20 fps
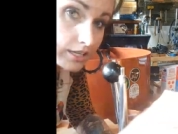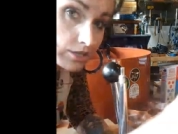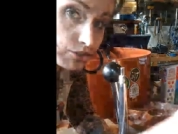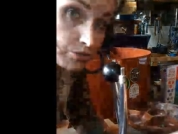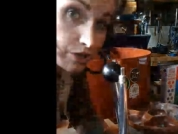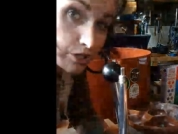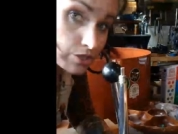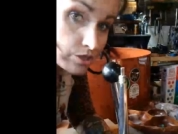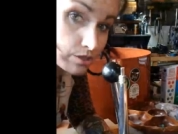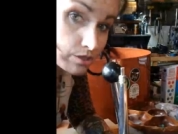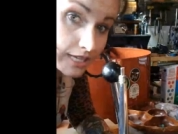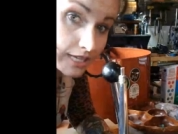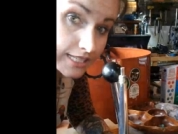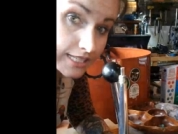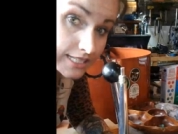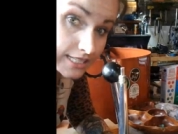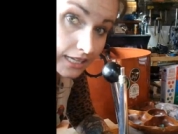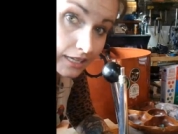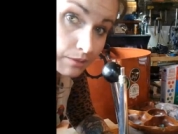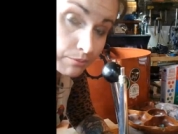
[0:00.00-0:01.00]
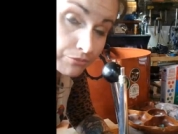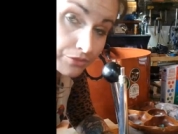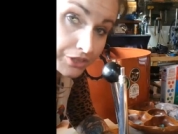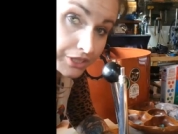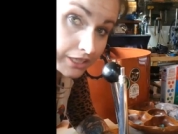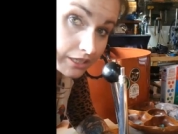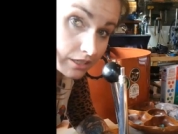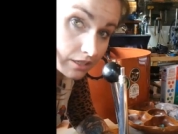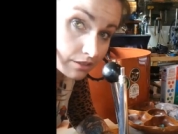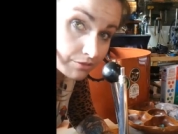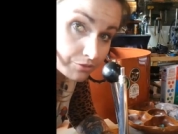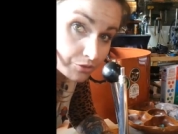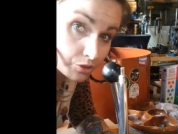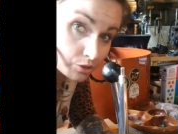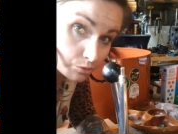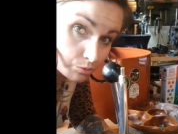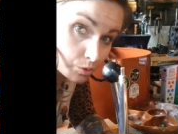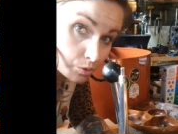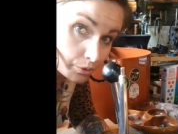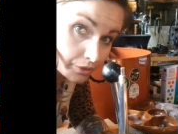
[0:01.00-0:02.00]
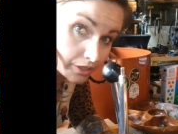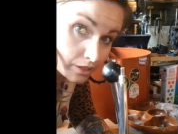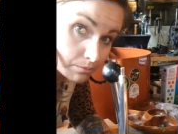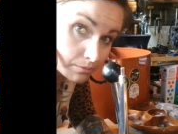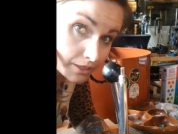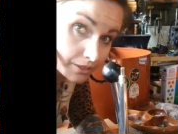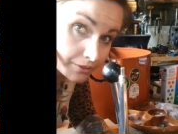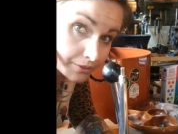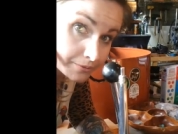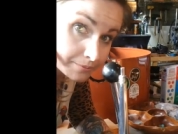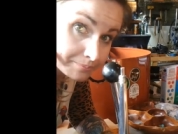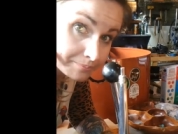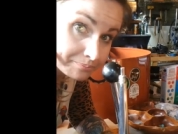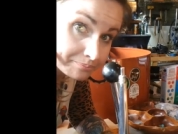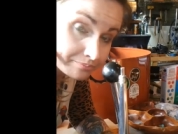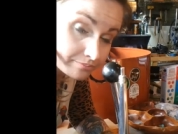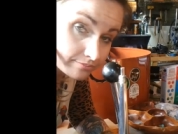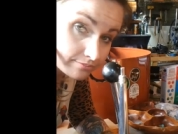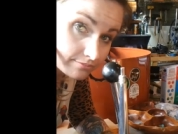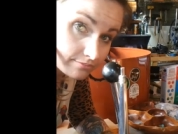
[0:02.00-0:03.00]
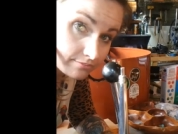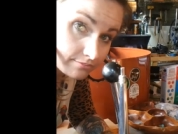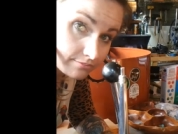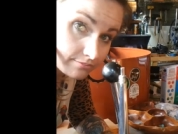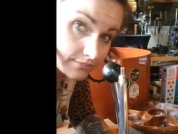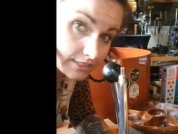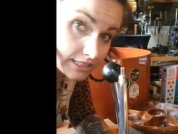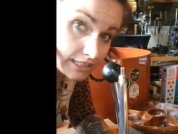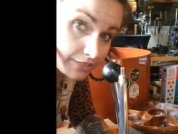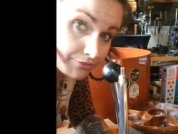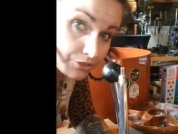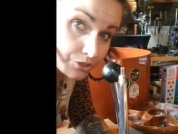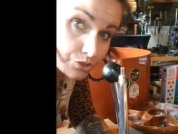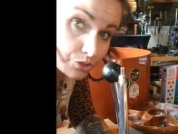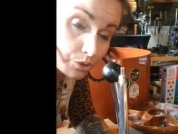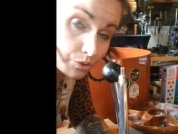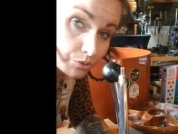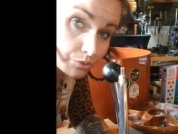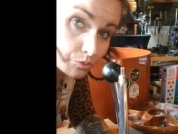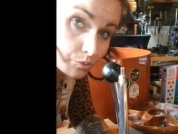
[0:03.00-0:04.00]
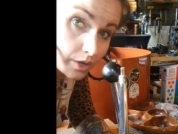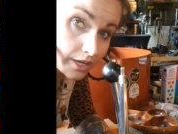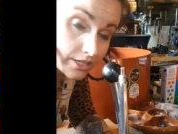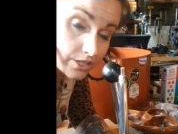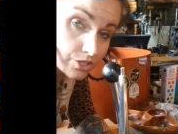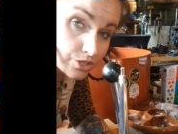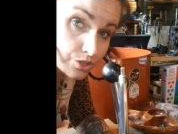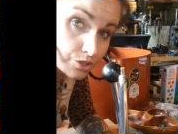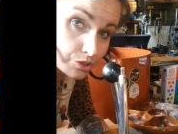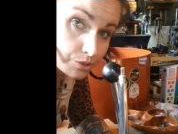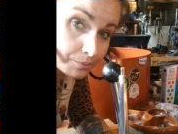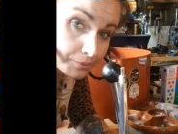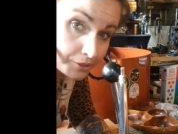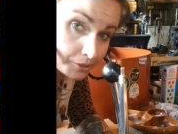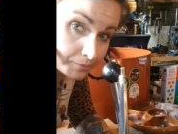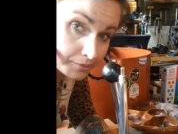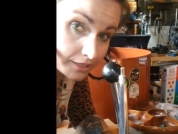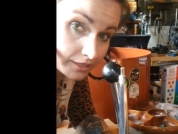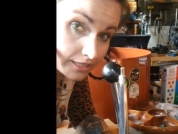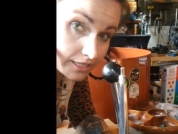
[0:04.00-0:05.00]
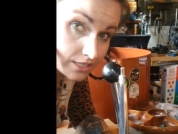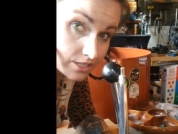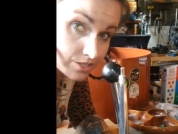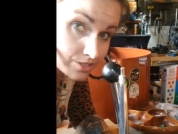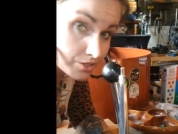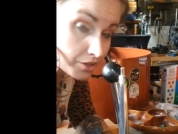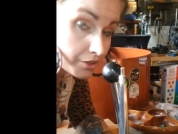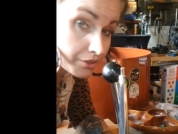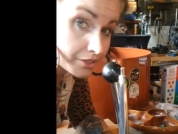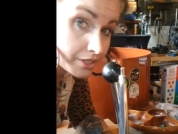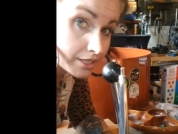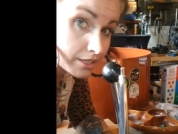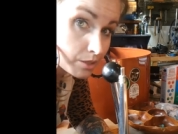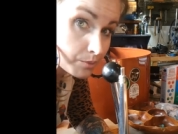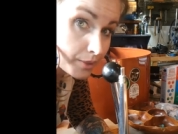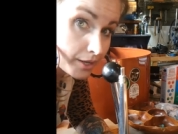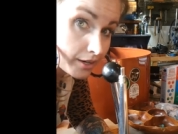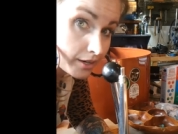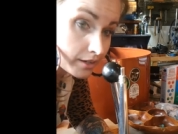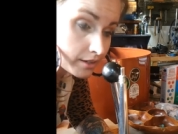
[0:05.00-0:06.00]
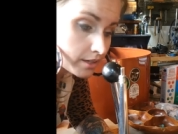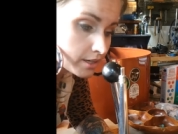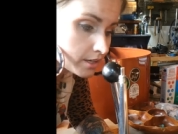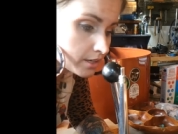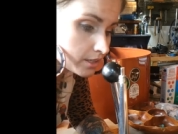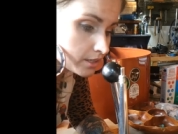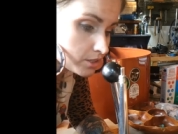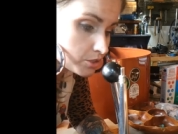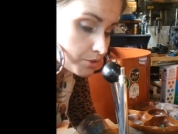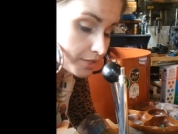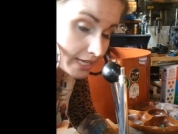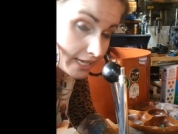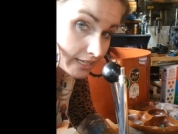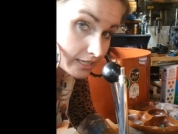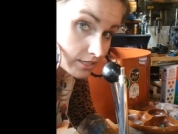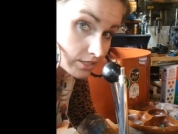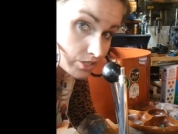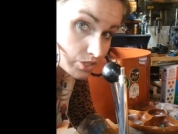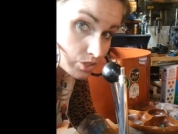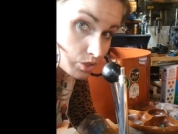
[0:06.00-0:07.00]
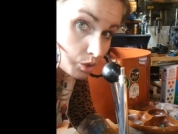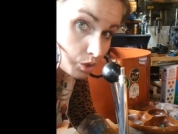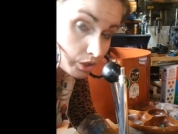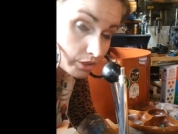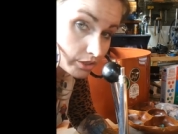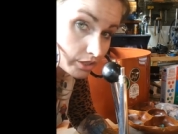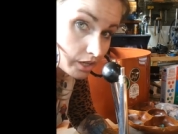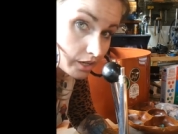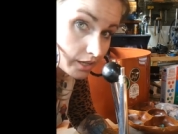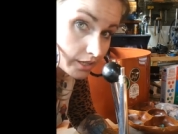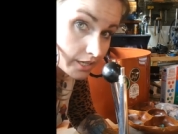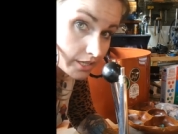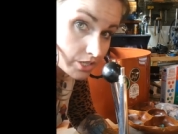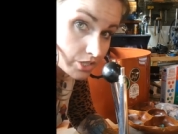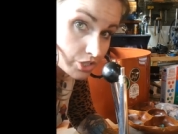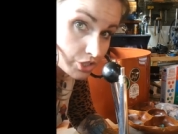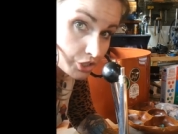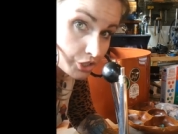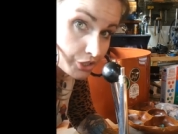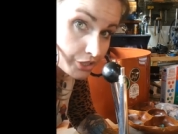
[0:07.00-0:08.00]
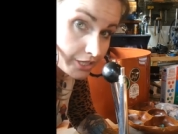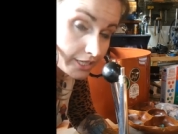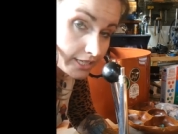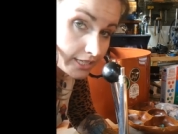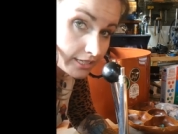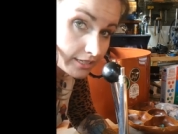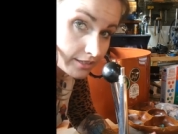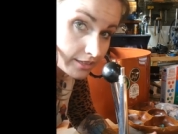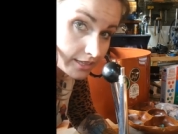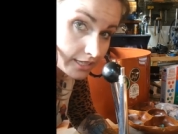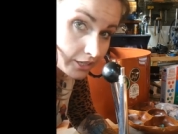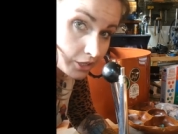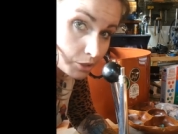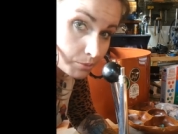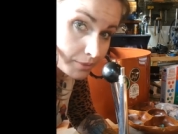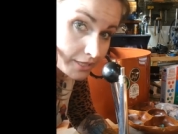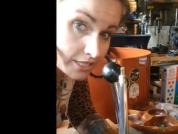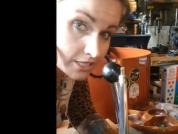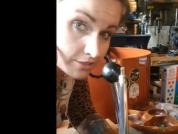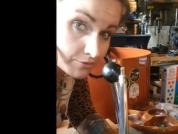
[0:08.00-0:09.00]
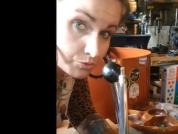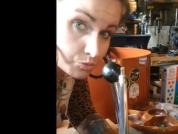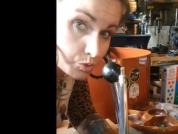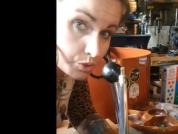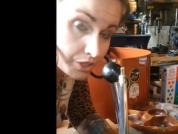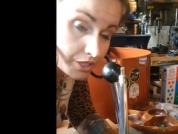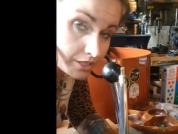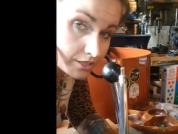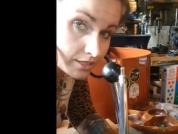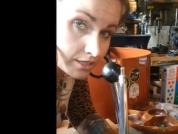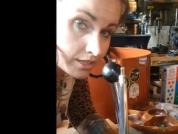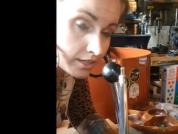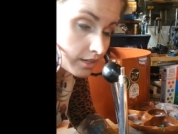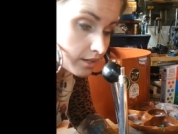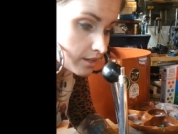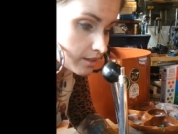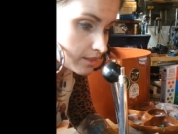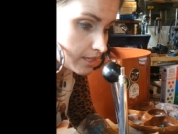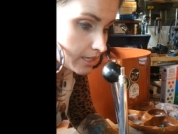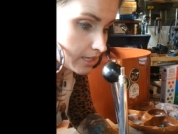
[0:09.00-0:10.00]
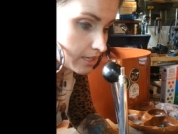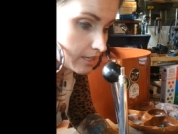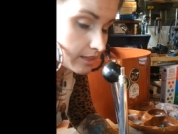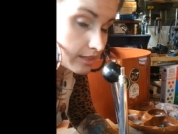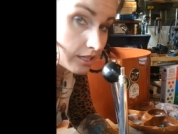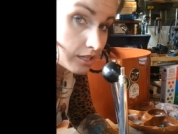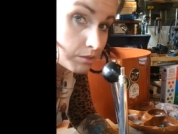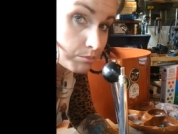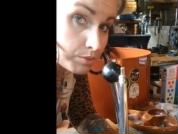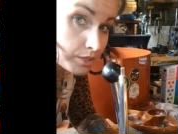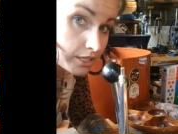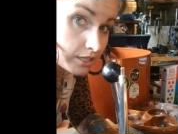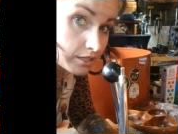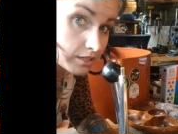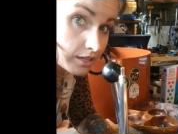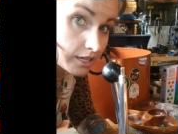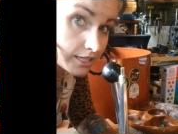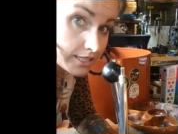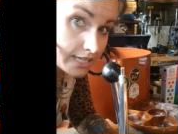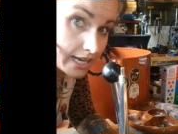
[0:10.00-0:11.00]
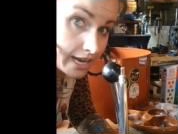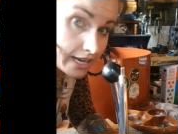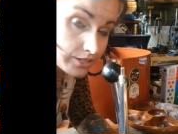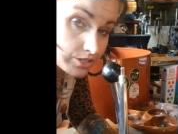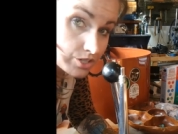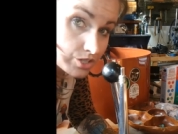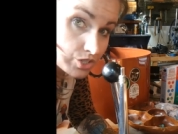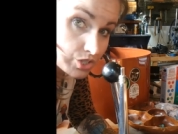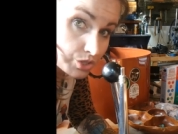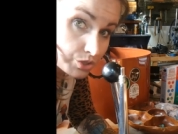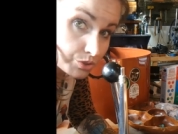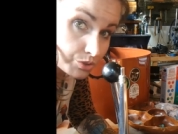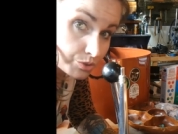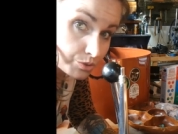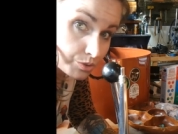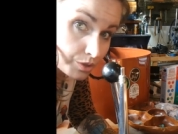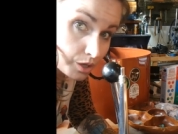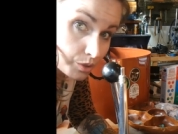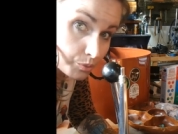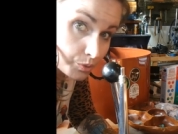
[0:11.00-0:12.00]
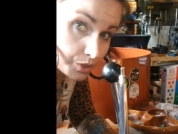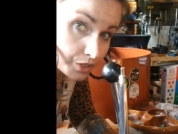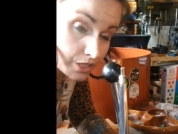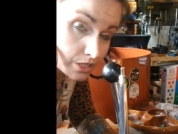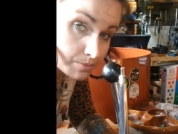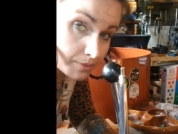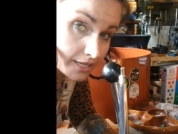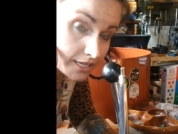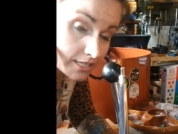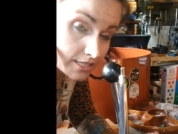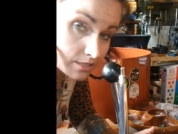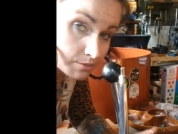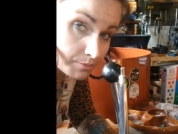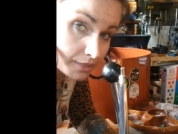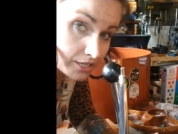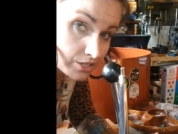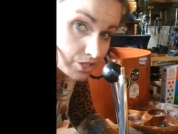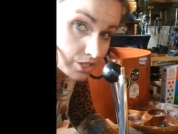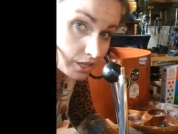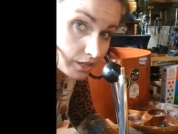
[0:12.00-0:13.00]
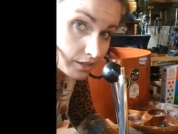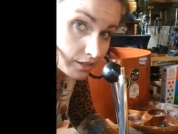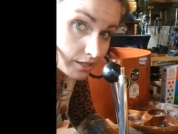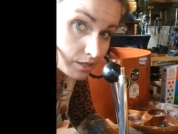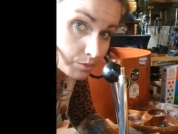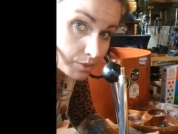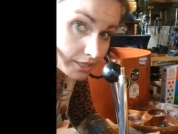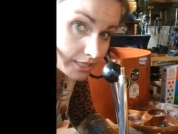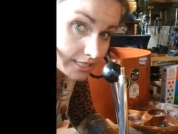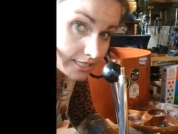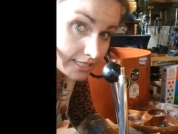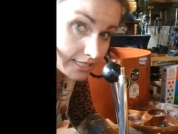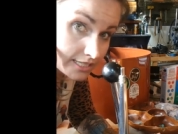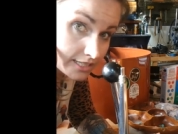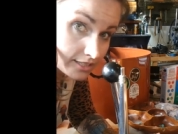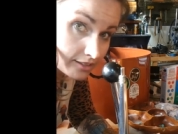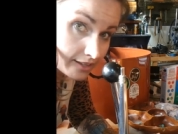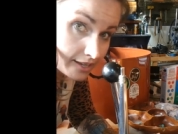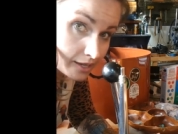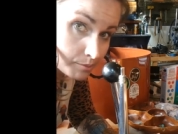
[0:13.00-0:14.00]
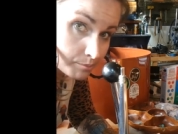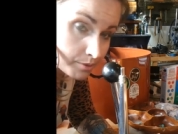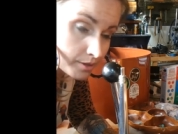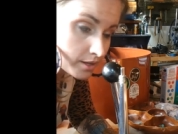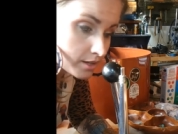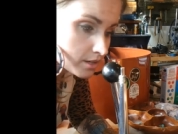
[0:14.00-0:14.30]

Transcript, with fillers: you can do that same thing for a rolling mill. If you don't want to permanently install it anywhere, you can install it on a sturdy, thicker piece of wood that can then be attached to a workspace, a bench area with a C-clamp.